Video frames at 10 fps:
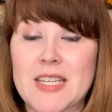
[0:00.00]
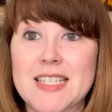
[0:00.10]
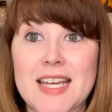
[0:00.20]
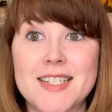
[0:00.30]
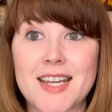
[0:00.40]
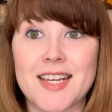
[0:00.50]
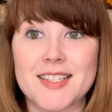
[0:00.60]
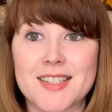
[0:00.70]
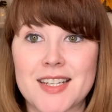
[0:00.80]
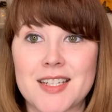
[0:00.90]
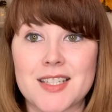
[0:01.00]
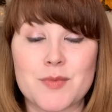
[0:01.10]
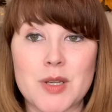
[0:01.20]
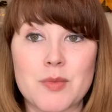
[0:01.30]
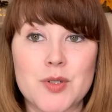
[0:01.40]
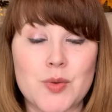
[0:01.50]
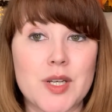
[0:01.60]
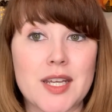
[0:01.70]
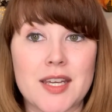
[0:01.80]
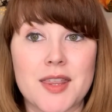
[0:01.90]
10 days. It is September
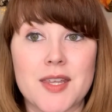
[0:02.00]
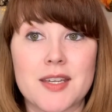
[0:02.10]
20th